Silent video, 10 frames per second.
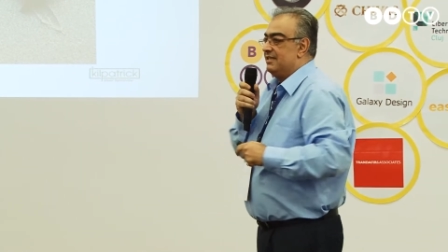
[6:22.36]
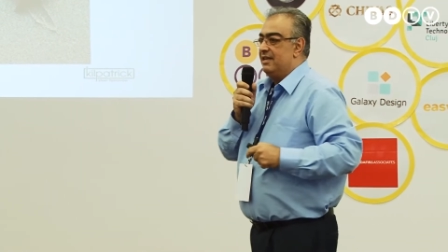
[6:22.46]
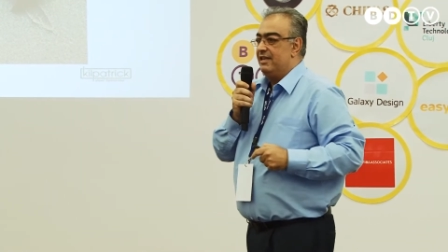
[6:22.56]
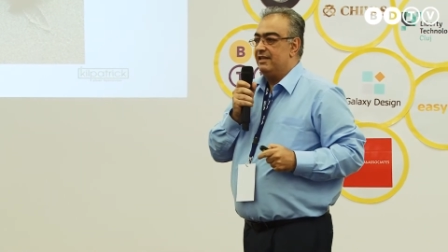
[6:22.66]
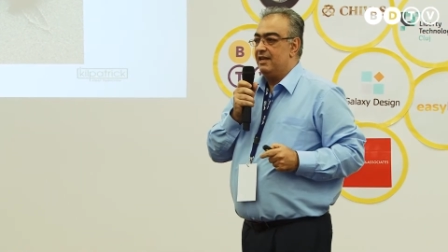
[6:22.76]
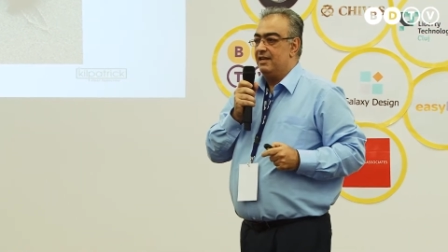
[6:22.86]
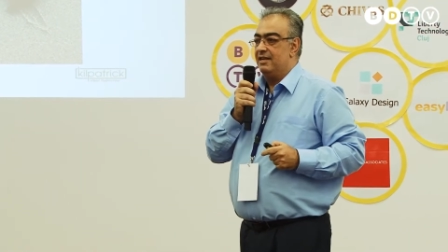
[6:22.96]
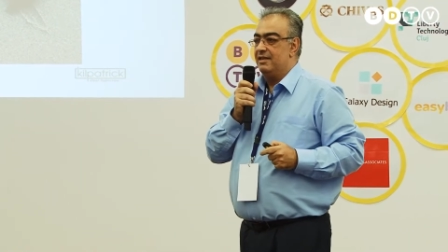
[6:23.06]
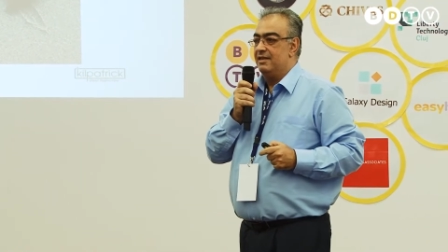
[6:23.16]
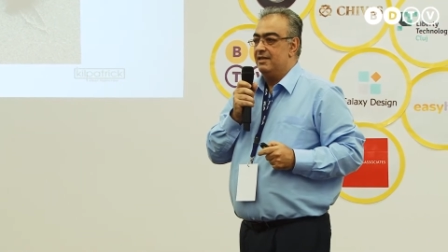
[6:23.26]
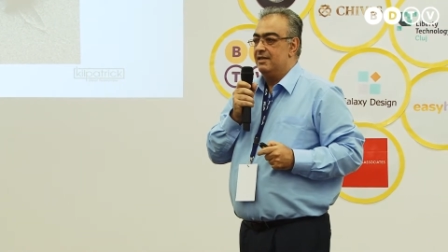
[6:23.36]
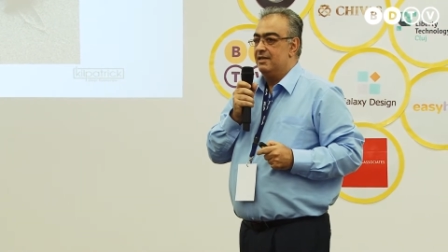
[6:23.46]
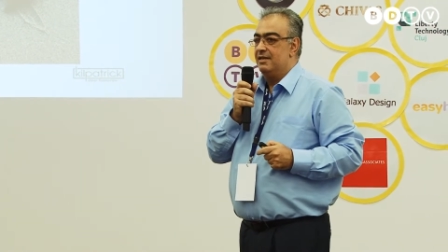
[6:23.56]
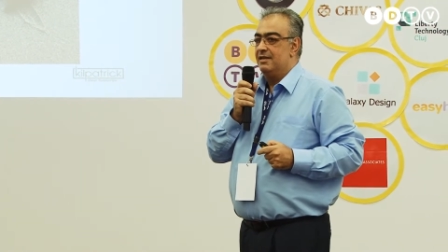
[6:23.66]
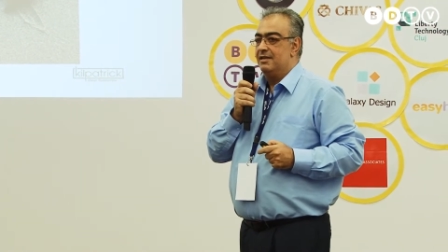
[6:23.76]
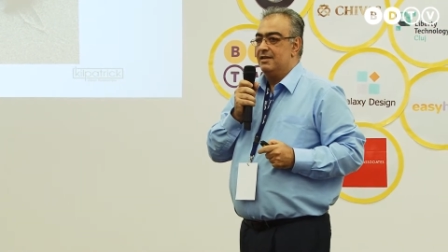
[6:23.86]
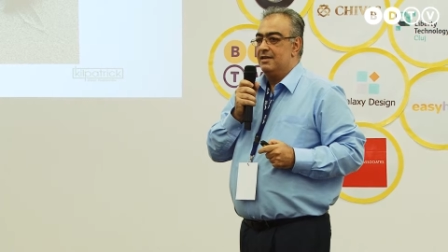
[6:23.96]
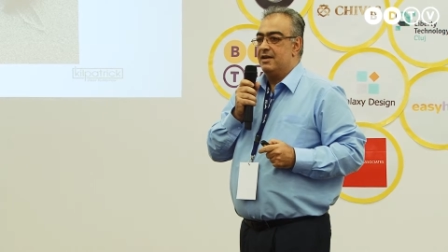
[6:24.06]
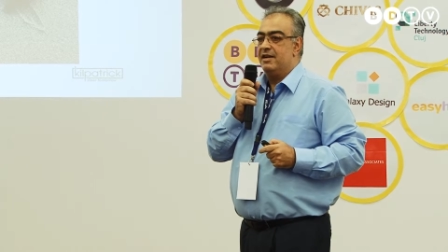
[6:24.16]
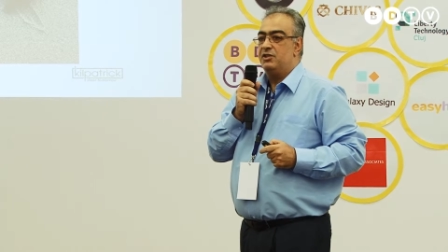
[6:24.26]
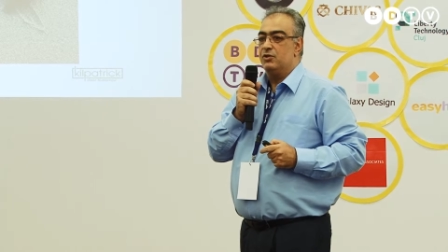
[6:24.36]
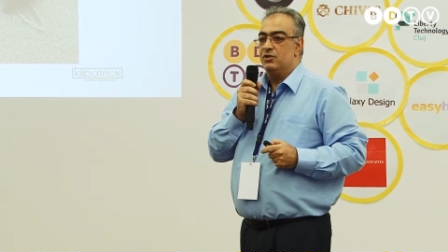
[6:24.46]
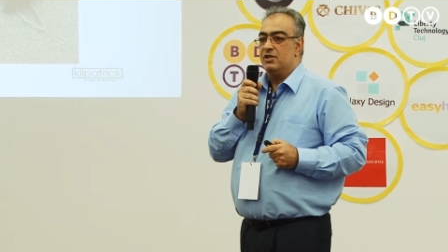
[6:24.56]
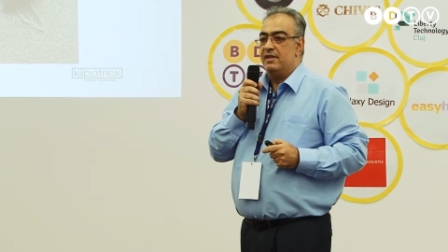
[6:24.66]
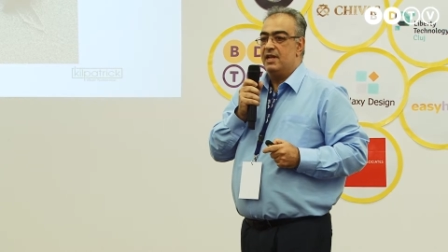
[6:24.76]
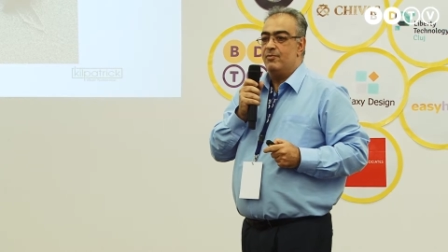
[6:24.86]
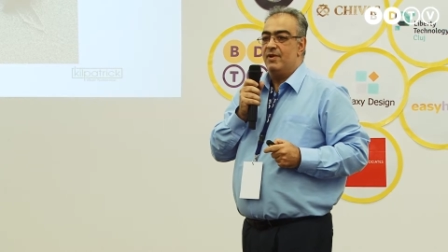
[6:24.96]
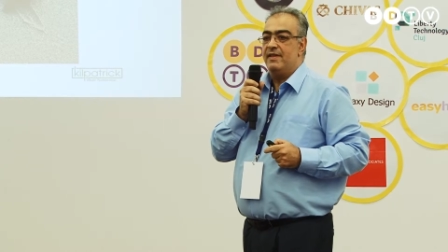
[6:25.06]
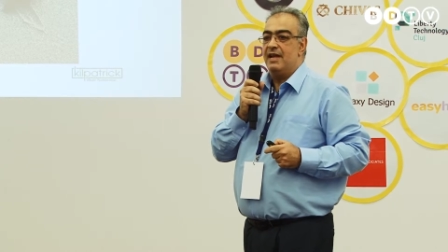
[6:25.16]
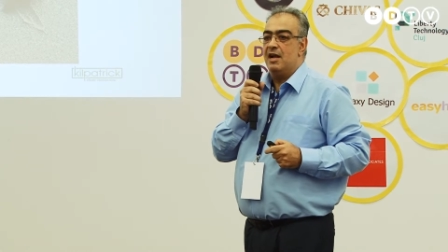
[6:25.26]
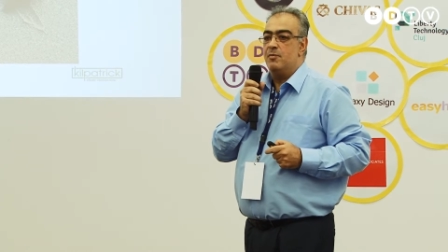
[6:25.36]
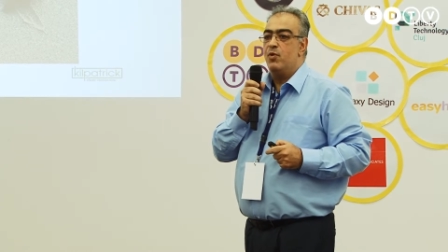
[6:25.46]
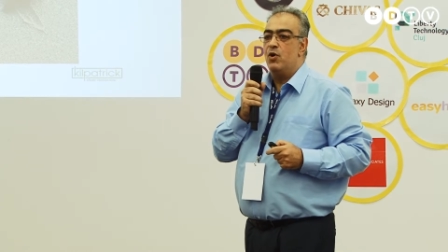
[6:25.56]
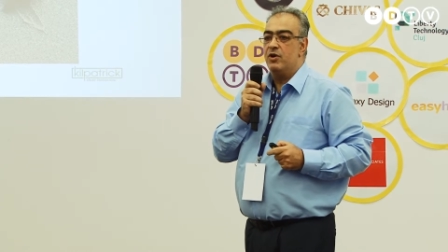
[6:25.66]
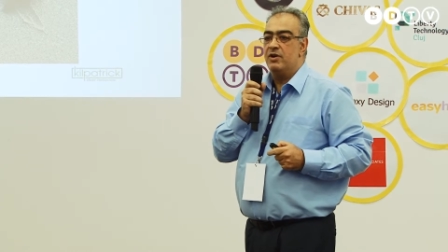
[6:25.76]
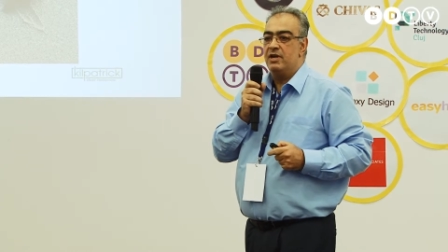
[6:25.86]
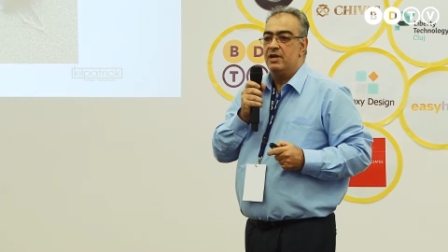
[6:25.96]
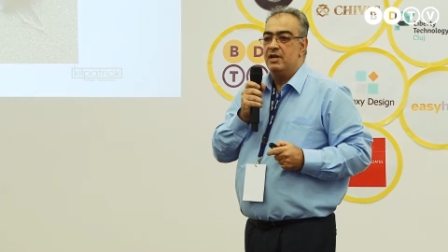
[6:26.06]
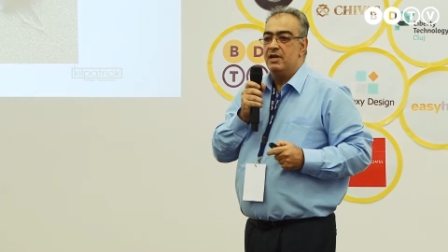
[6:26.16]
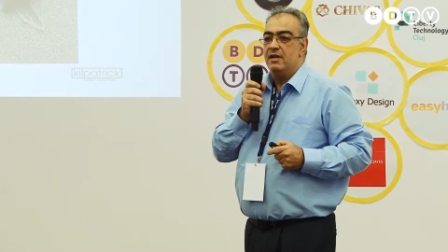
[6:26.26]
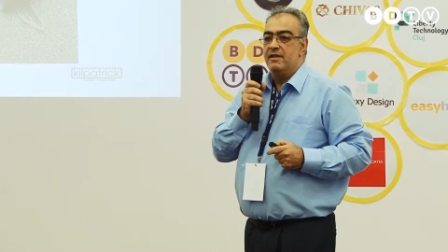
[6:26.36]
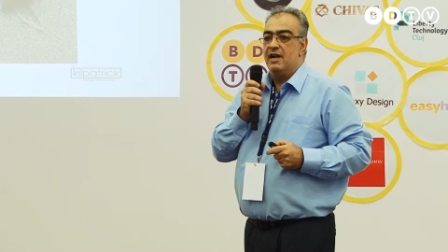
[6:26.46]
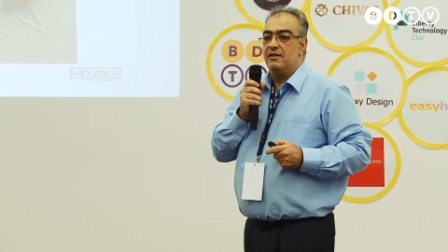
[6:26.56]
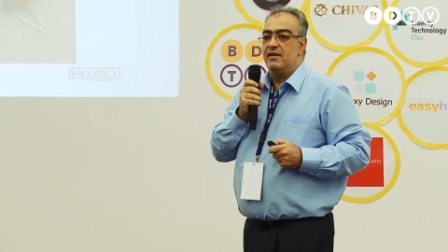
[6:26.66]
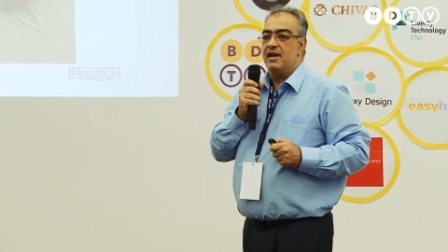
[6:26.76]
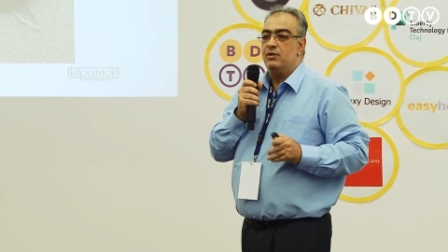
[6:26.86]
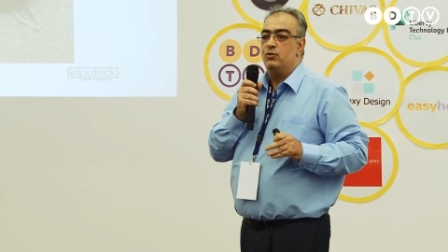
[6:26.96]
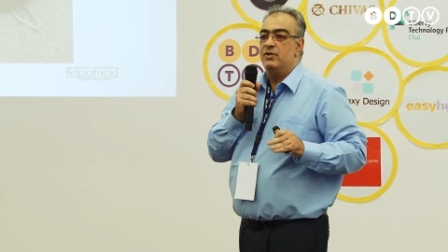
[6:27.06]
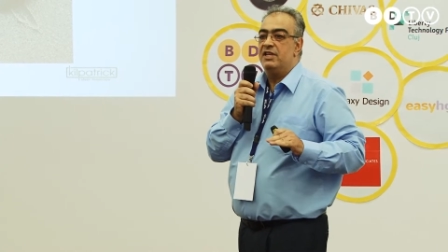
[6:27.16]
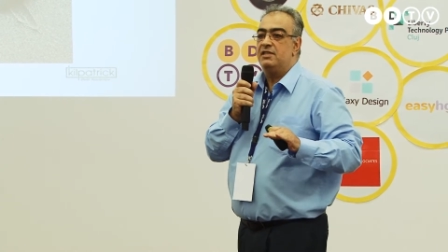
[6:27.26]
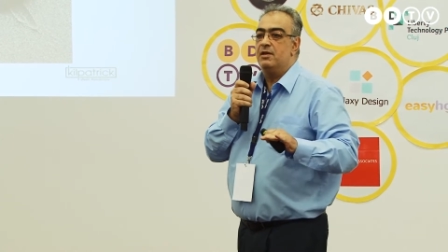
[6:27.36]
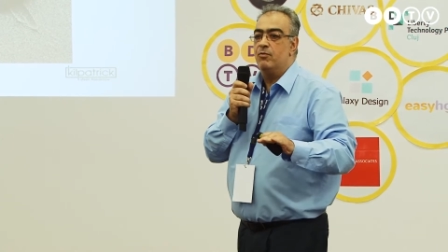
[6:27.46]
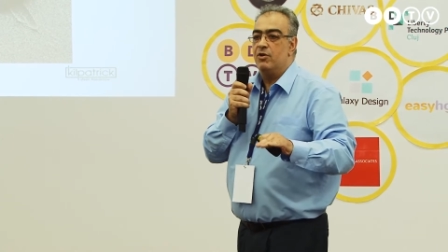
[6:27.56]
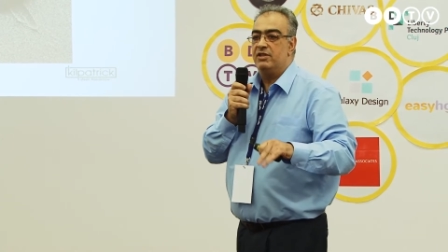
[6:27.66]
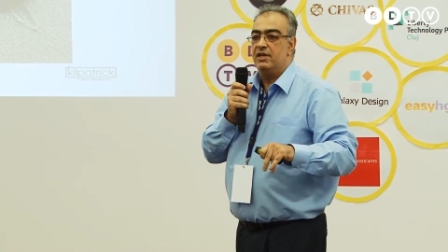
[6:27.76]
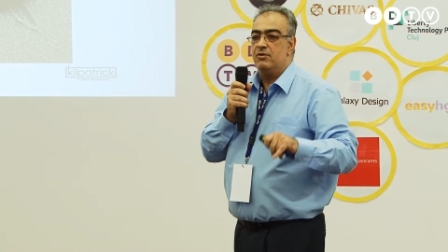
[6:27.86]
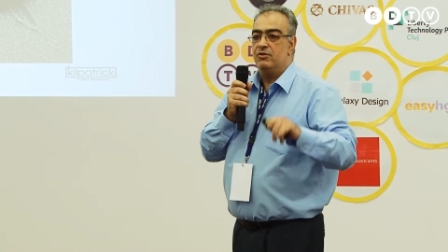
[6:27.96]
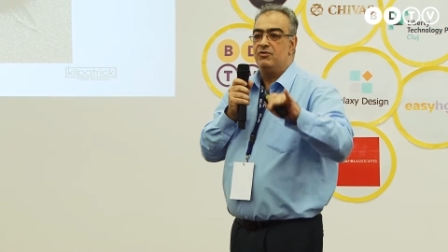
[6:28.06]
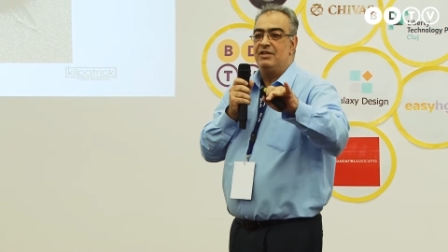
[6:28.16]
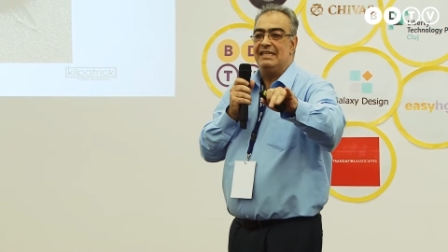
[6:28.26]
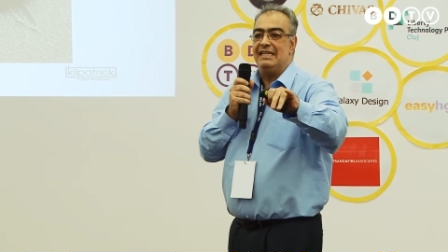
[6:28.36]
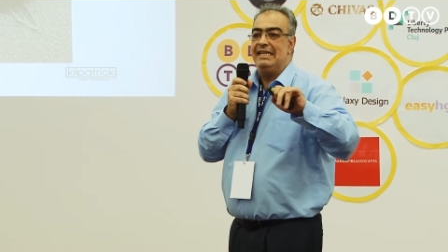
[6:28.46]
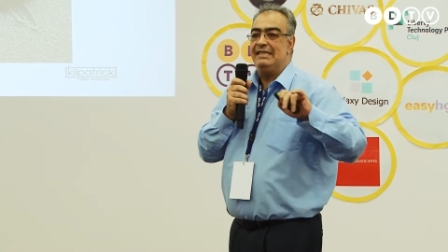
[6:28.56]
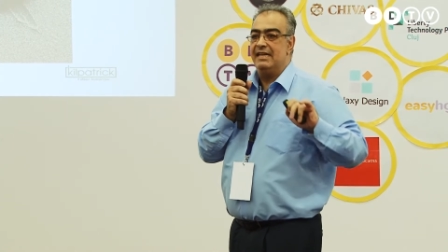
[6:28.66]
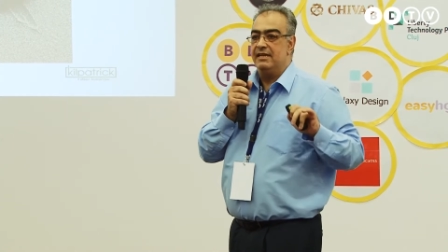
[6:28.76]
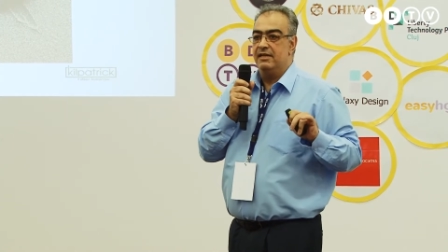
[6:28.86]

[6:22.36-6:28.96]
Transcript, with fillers: little creatures that when they are born, they are trying to reach the water not to get eaten